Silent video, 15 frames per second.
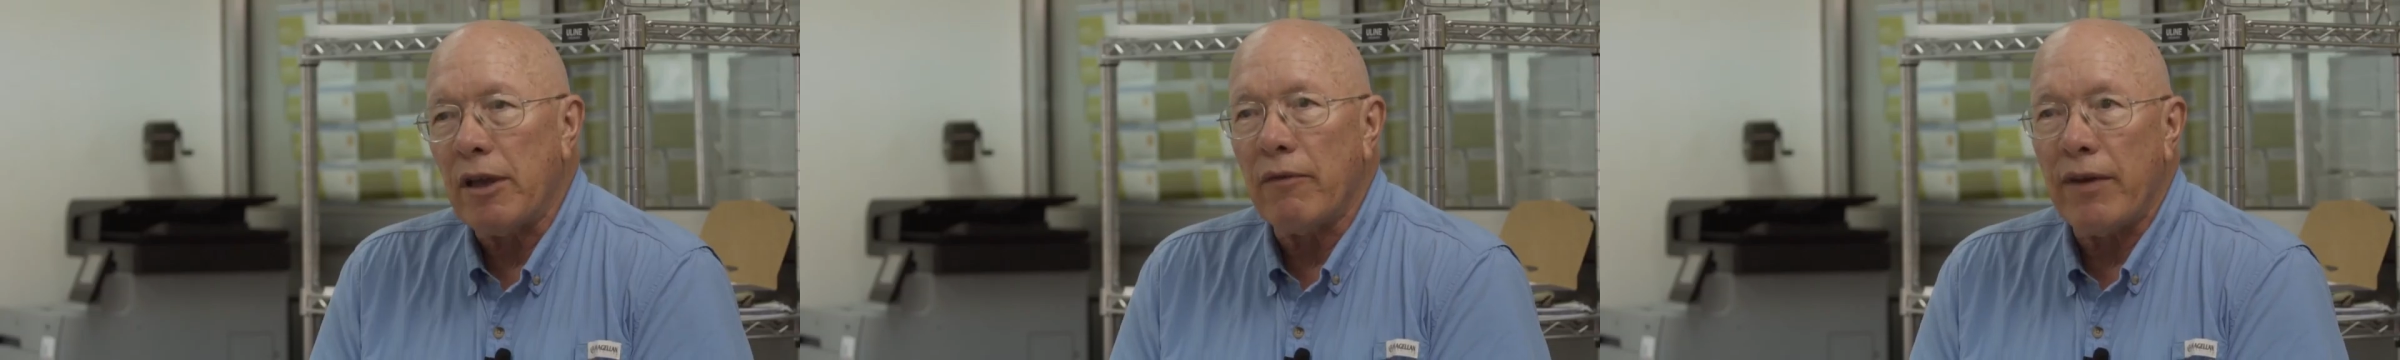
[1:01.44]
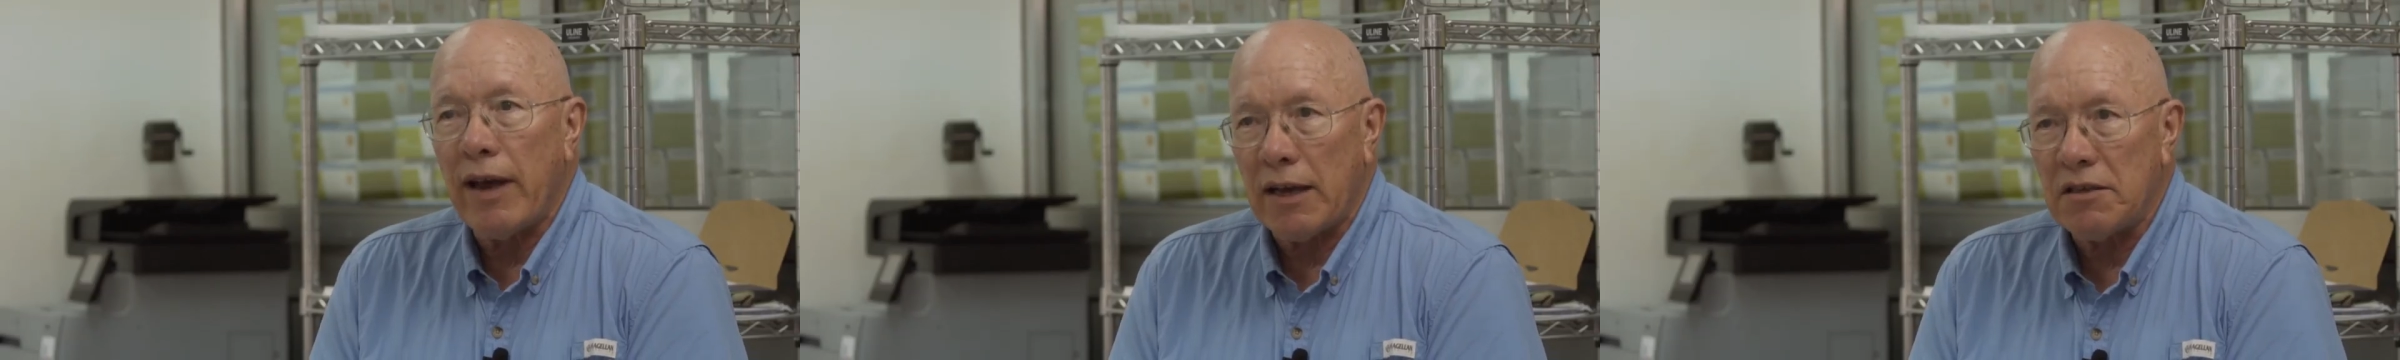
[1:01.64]
a
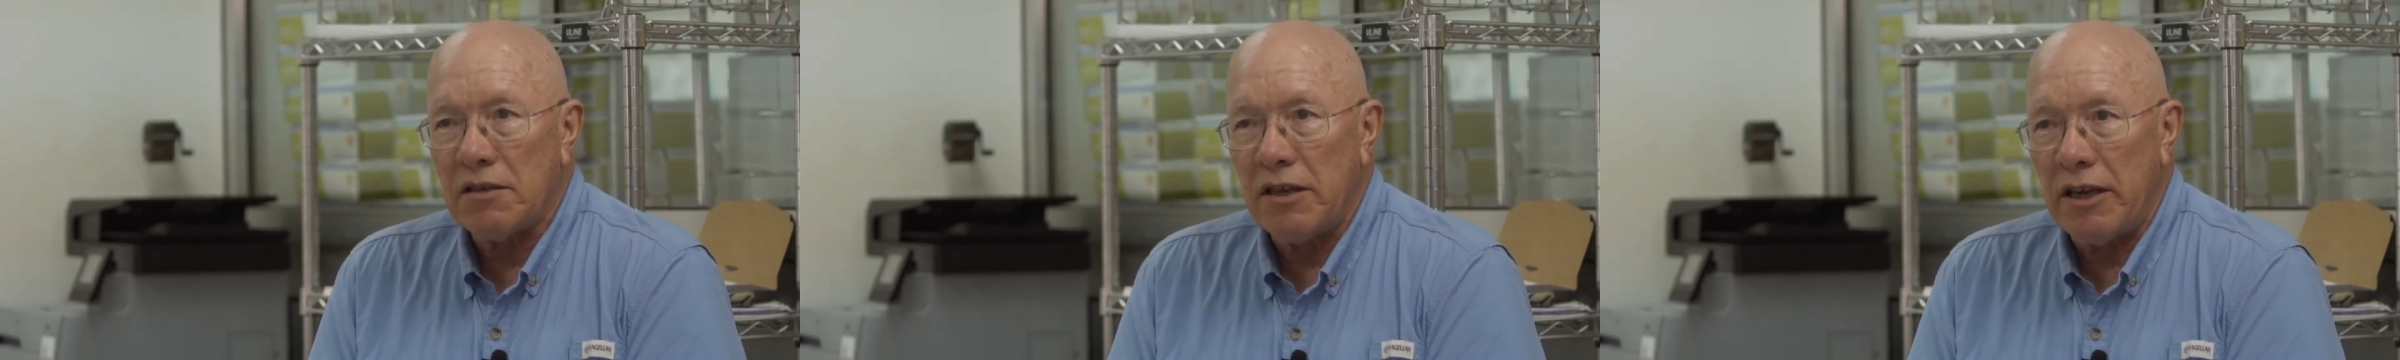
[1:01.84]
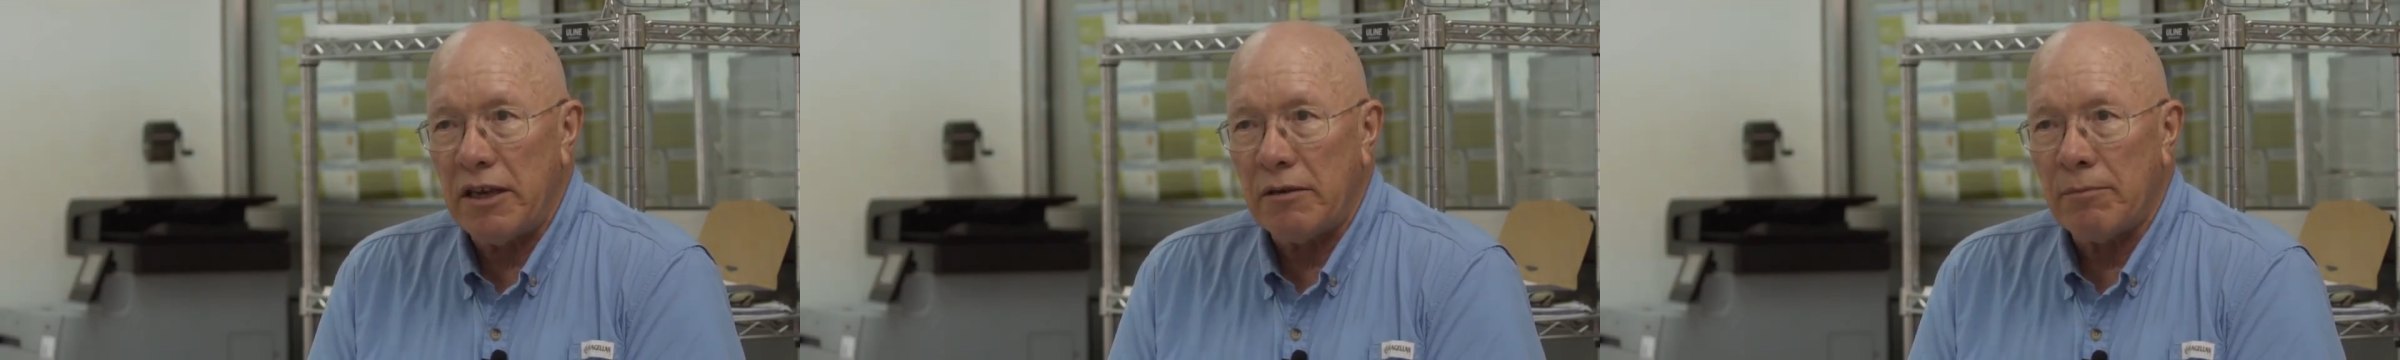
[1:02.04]

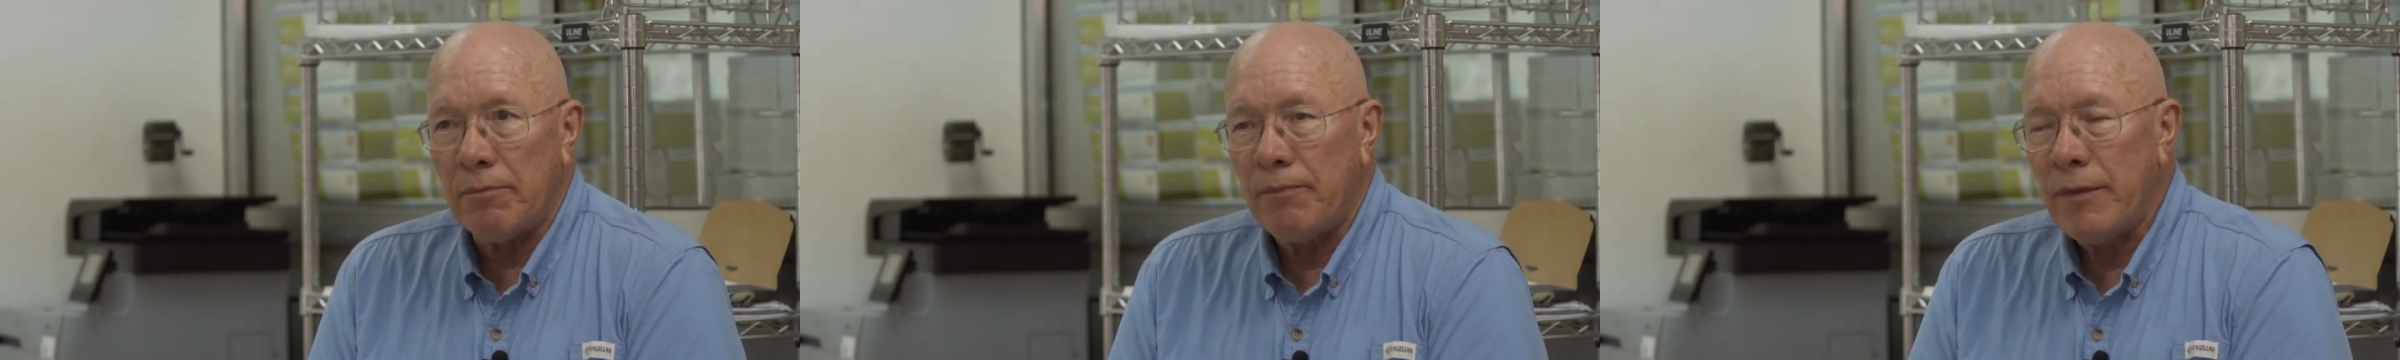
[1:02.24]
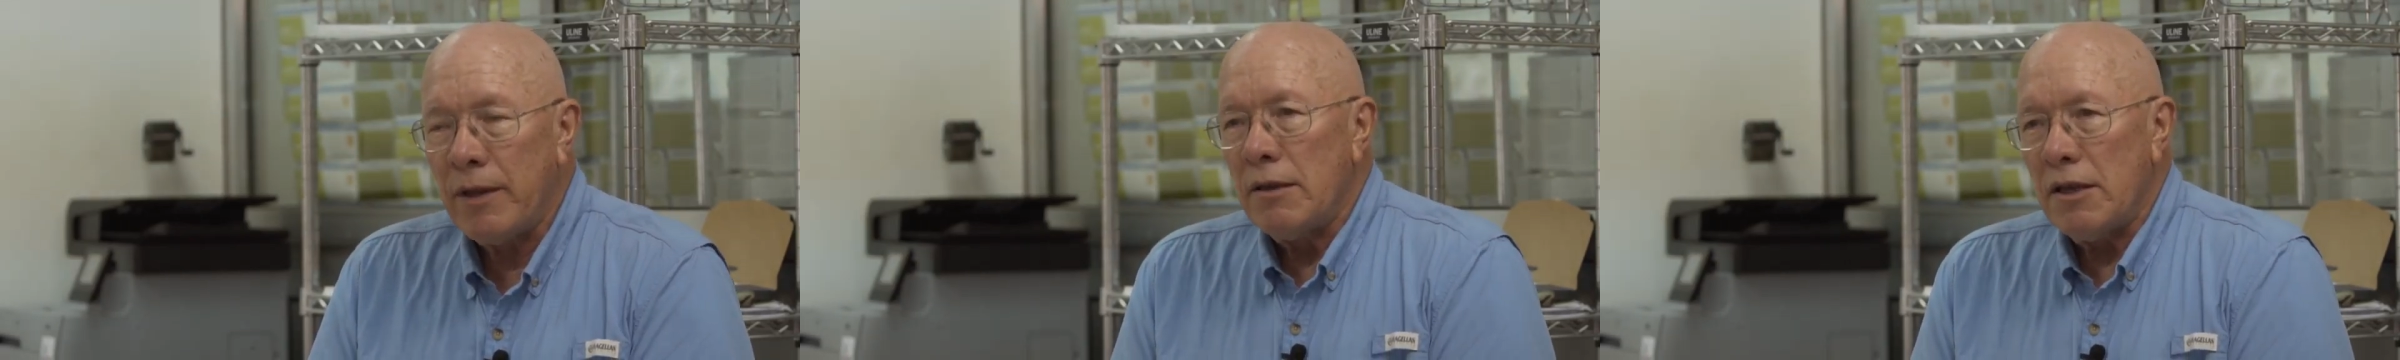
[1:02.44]
vaccine.
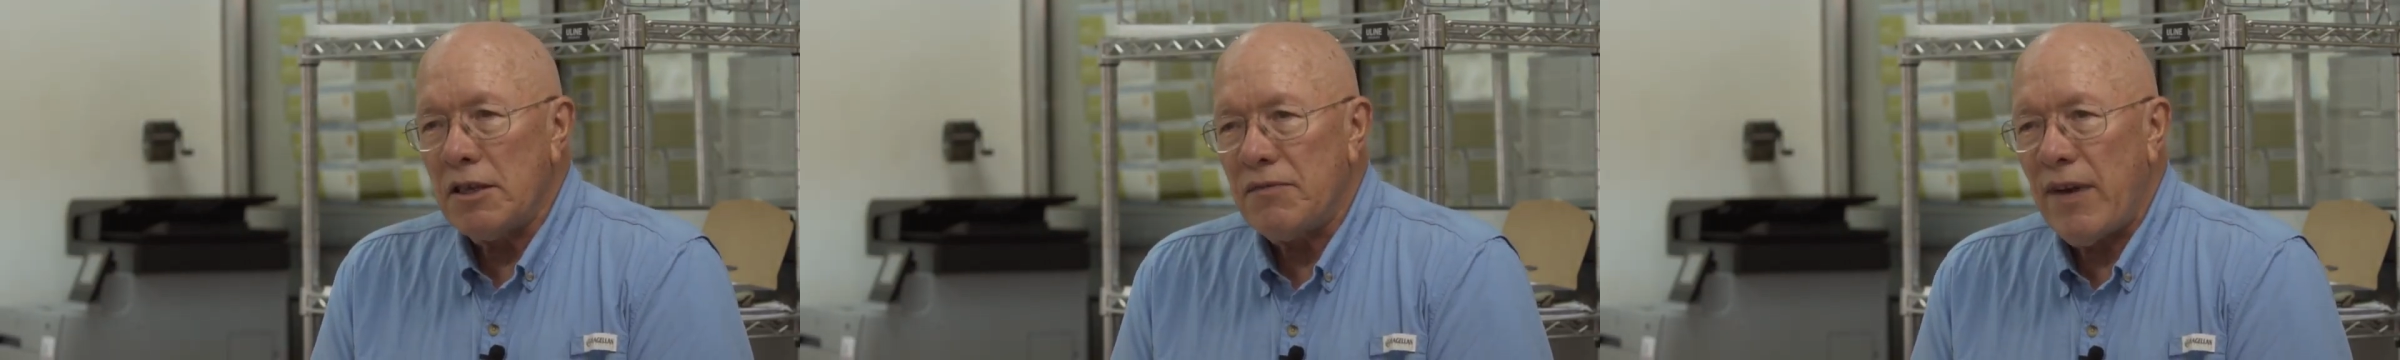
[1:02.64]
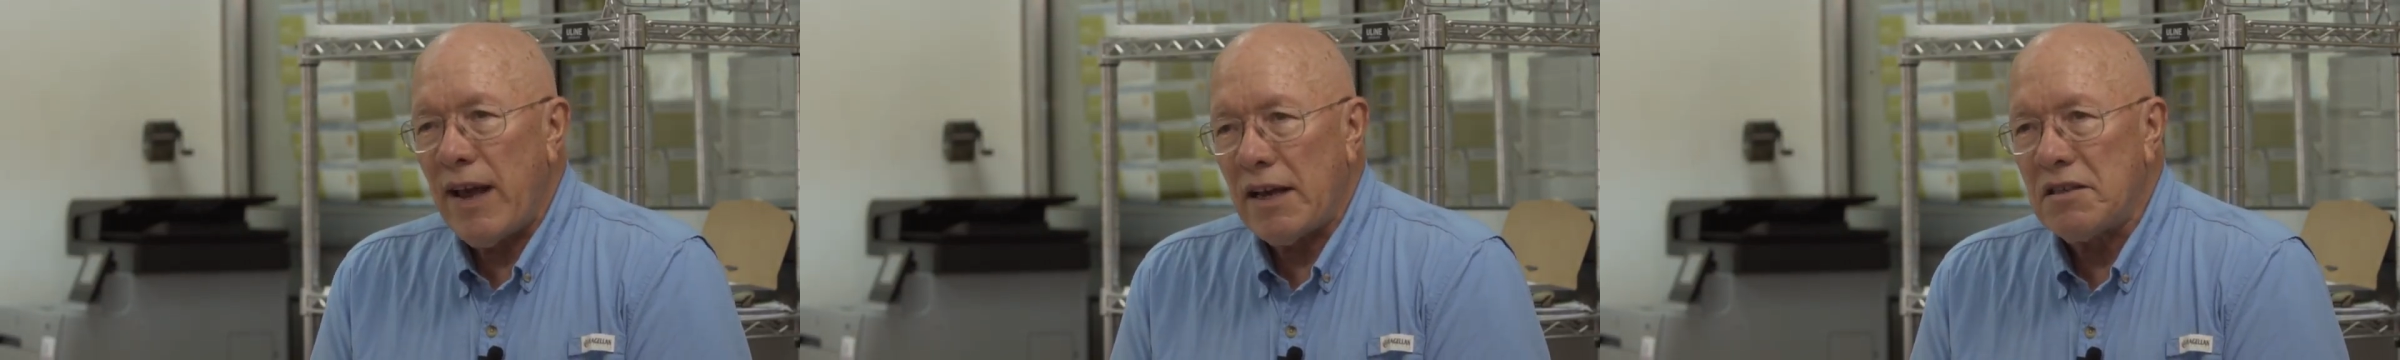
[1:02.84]
This
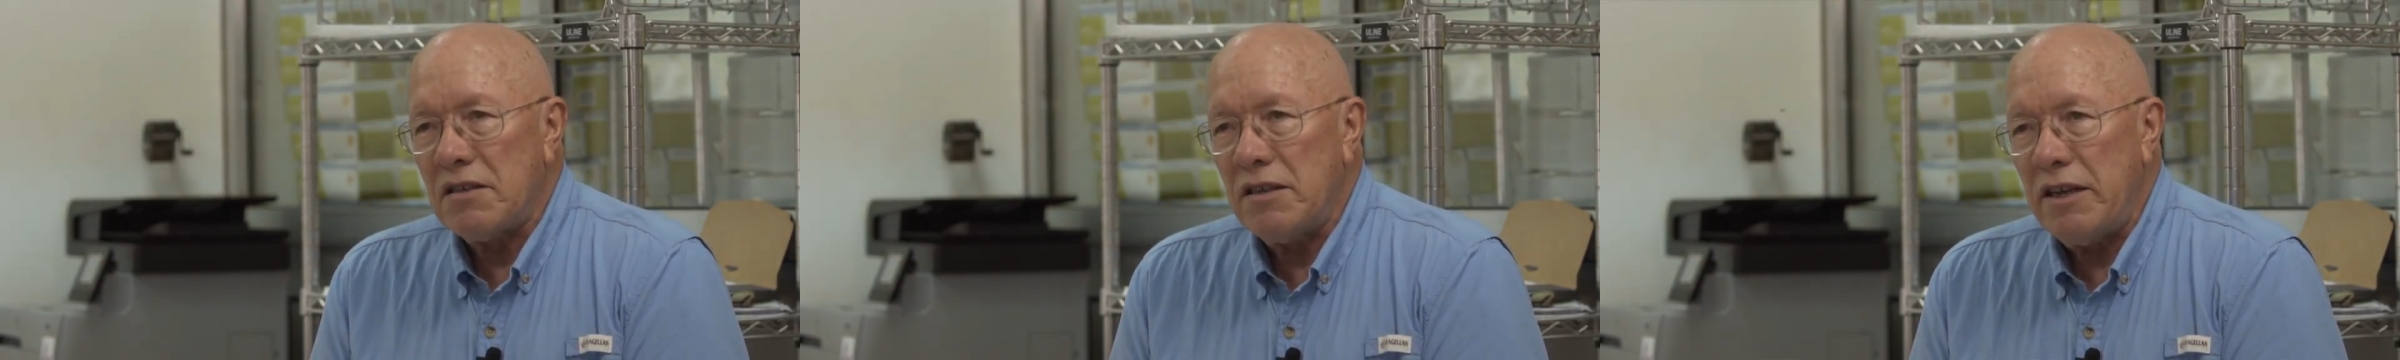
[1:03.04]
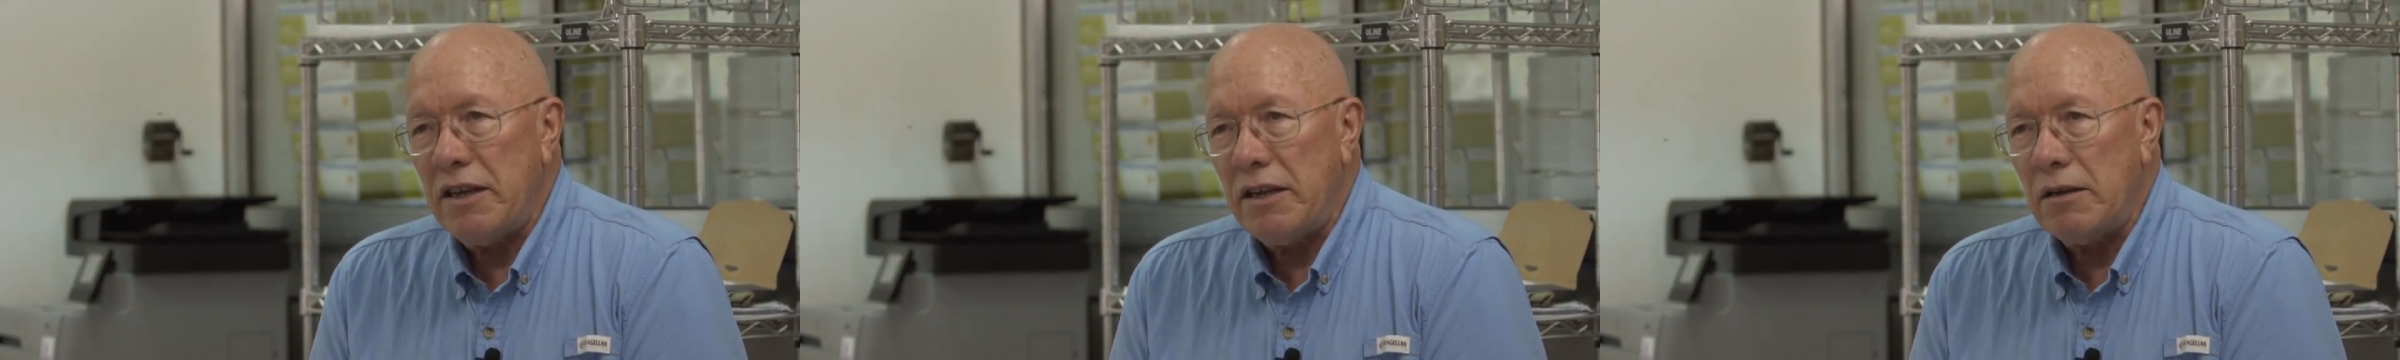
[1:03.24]

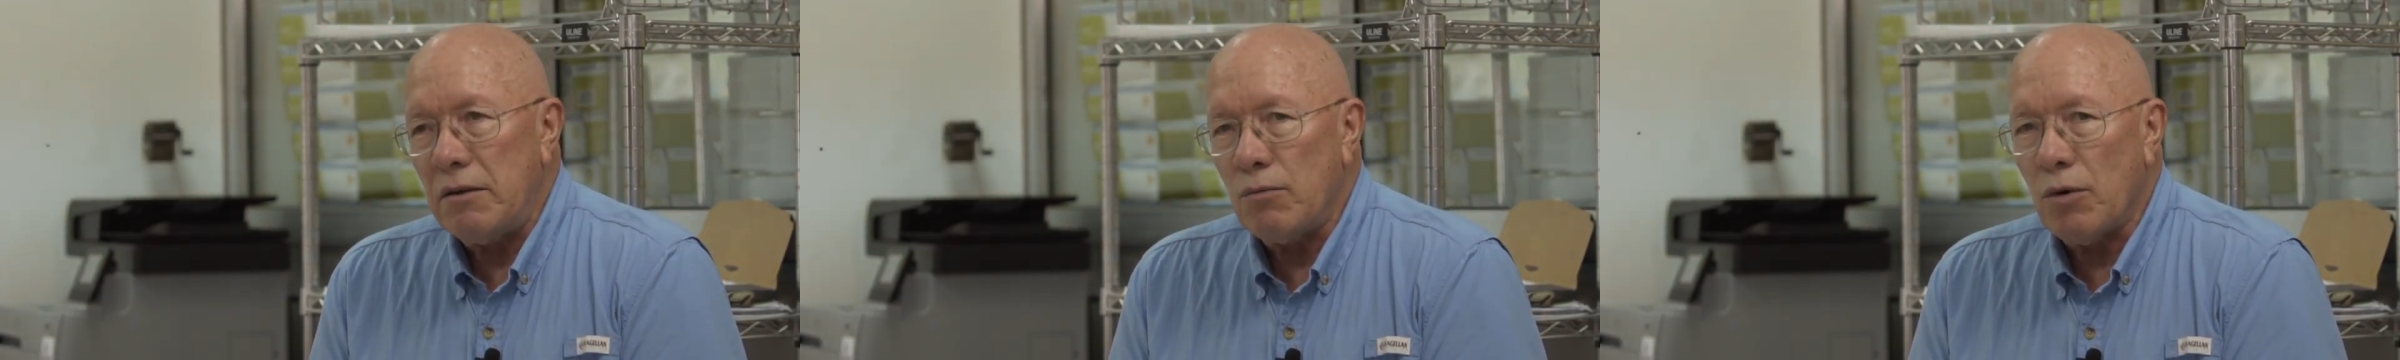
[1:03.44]
vaccine